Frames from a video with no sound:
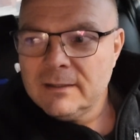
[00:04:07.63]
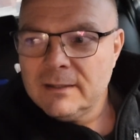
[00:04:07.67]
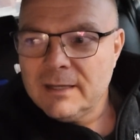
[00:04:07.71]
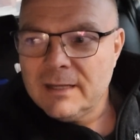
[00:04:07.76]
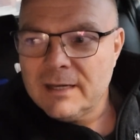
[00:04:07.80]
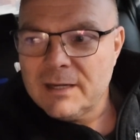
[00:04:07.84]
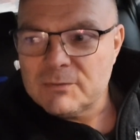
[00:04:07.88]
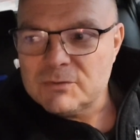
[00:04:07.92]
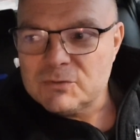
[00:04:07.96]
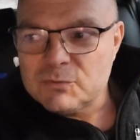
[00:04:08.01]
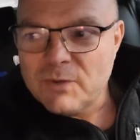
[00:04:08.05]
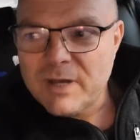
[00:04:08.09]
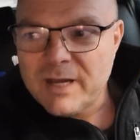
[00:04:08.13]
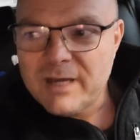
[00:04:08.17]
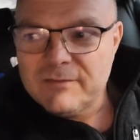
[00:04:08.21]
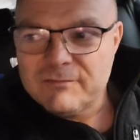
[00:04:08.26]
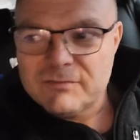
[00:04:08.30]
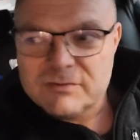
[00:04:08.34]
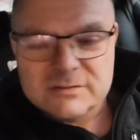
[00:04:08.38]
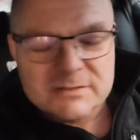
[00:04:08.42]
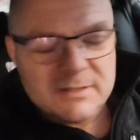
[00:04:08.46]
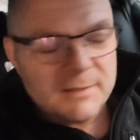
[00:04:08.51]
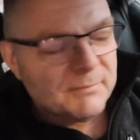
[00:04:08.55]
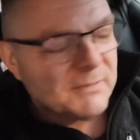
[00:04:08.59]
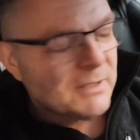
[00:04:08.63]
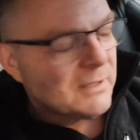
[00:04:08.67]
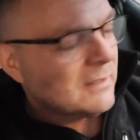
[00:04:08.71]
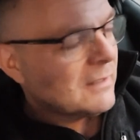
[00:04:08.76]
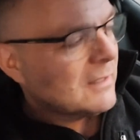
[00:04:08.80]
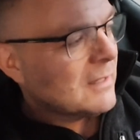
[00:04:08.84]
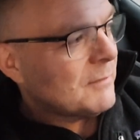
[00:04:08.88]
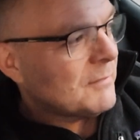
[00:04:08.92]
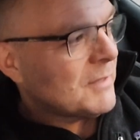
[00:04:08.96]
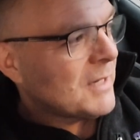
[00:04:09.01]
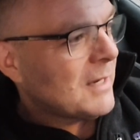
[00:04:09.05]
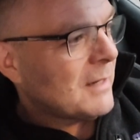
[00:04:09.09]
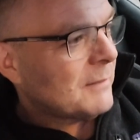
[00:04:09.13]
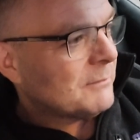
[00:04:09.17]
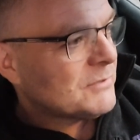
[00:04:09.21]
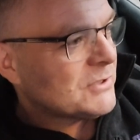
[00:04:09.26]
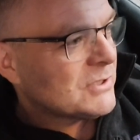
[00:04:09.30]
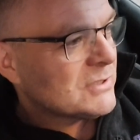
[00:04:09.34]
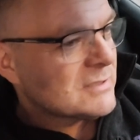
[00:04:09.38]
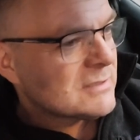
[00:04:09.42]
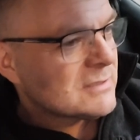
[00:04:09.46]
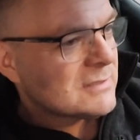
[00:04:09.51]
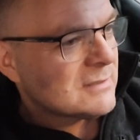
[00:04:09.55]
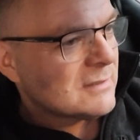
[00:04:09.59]
And I was waiting for something to come up,
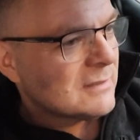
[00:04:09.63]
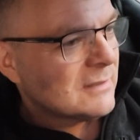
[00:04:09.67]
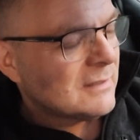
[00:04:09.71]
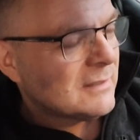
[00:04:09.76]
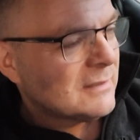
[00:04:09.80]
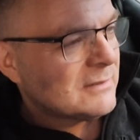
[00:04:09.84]
just